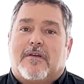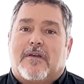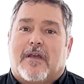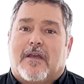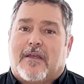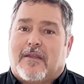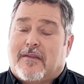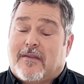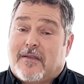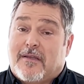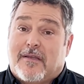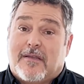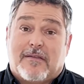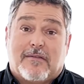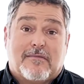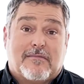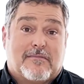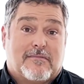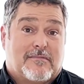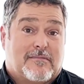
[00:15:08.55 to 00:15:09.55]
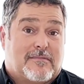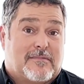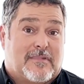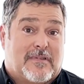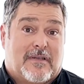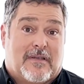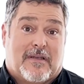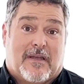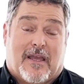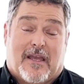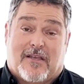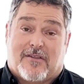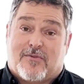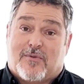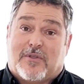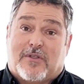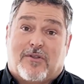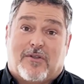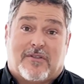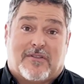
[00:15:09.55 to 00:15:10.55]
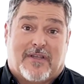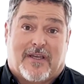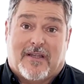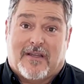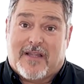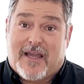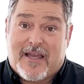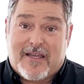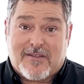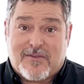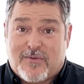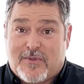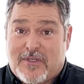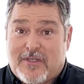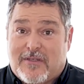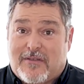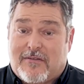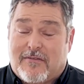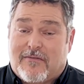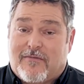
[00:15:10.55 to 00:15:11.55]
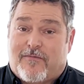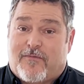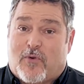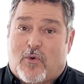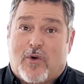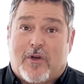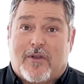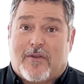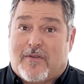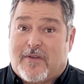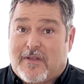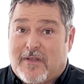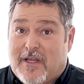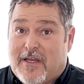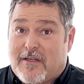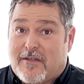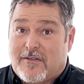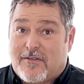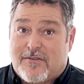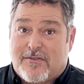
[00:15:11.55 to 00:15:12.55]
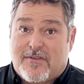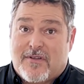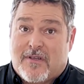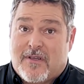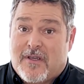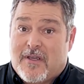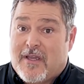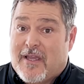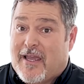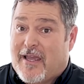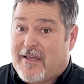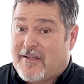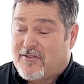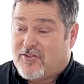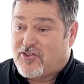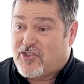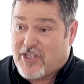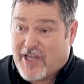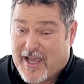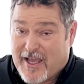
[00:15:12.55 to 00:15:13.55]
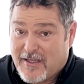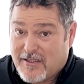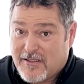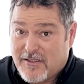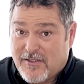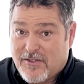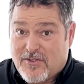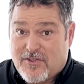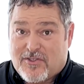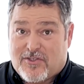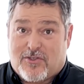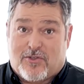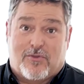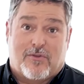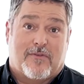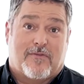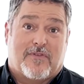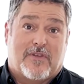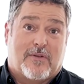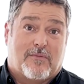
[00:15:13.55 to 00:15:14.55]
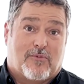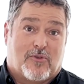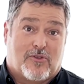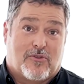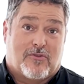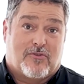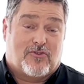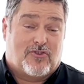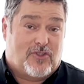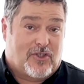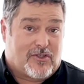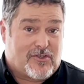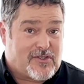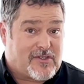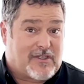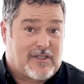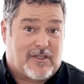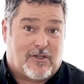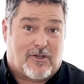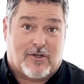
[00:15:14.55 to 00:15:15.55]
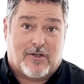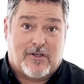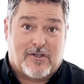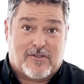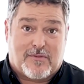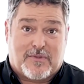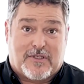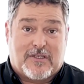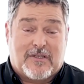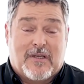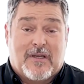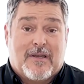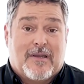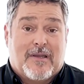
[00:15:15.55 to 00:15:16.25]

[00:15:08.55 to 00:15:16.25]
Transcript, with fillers: And then, as we looked at last week, four of the letters had challenged. Two of them were just encouragement.